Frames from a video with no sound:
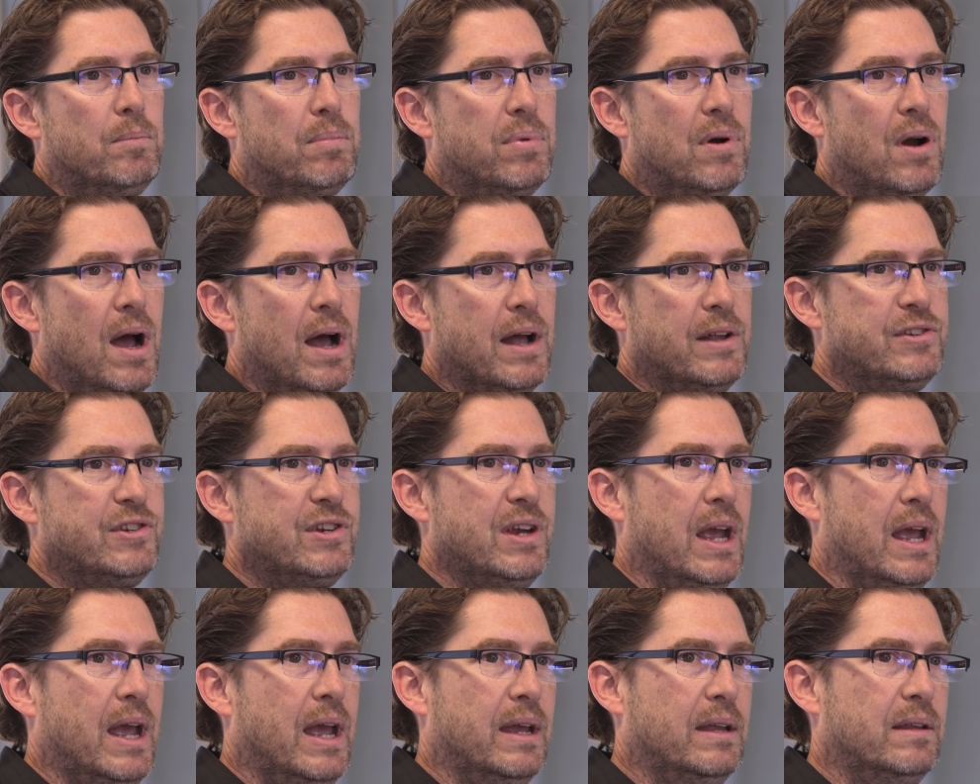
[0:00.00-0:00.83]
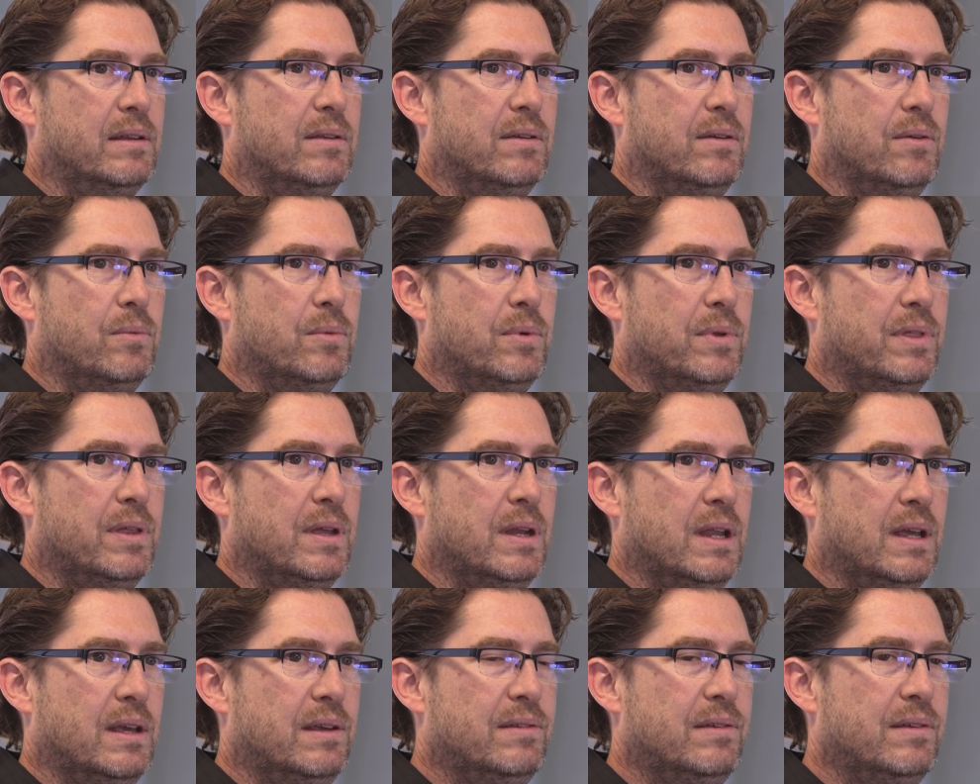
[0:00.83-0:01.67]
project with
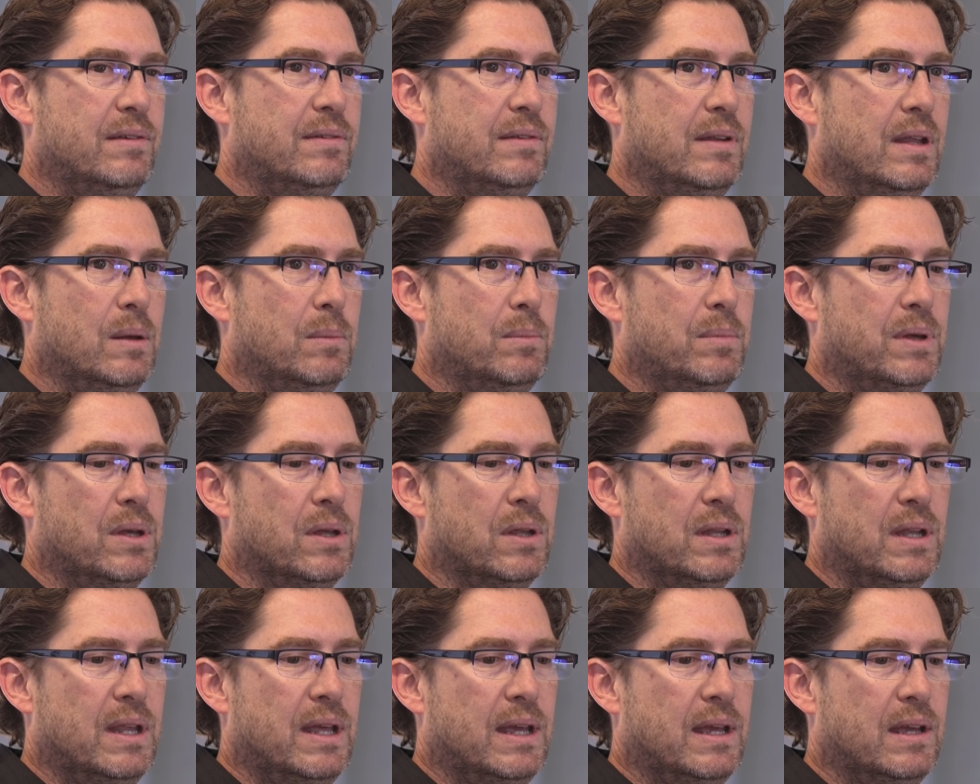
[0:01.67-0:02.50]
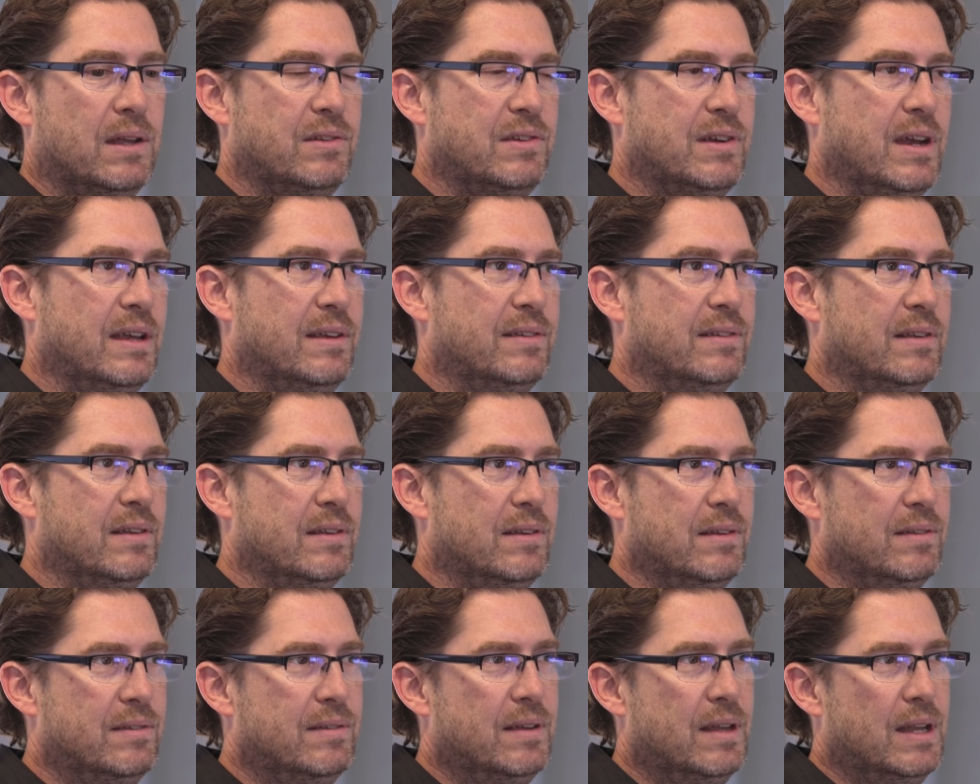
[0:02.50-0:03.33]
an existing building
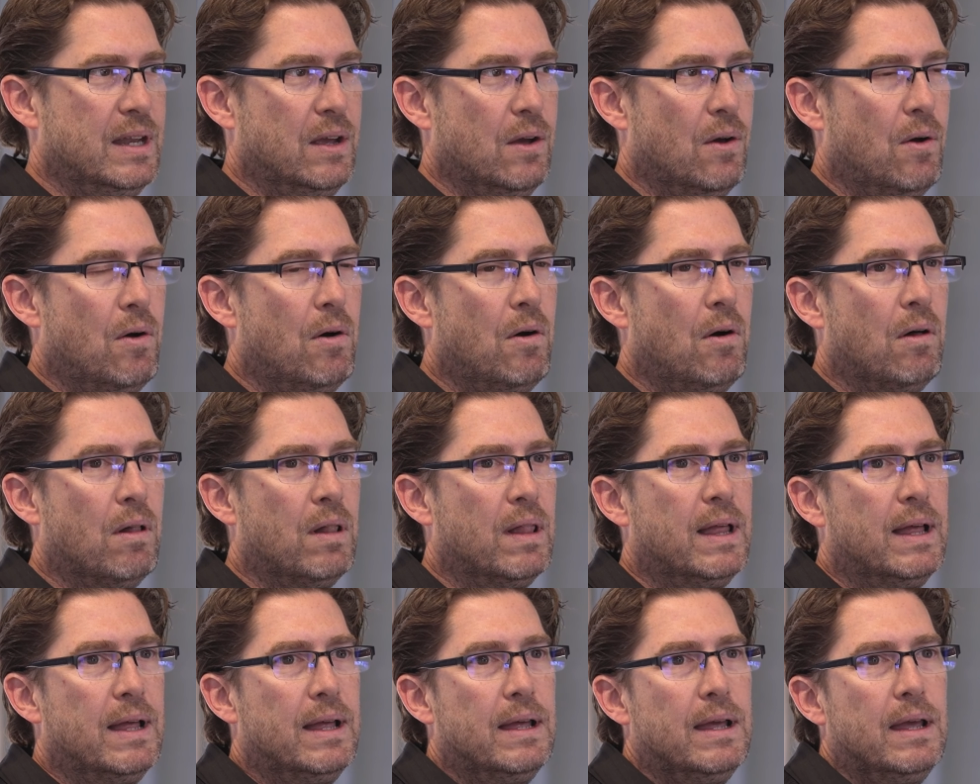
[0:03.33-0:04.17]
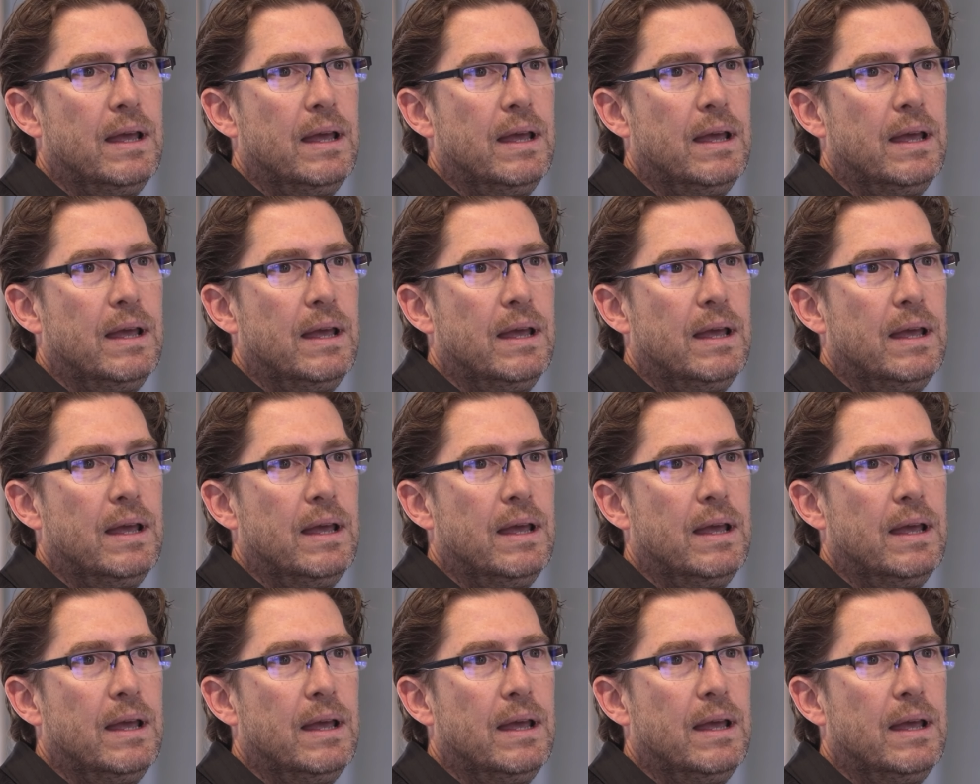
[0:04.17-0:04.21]
adjacent to City Hall.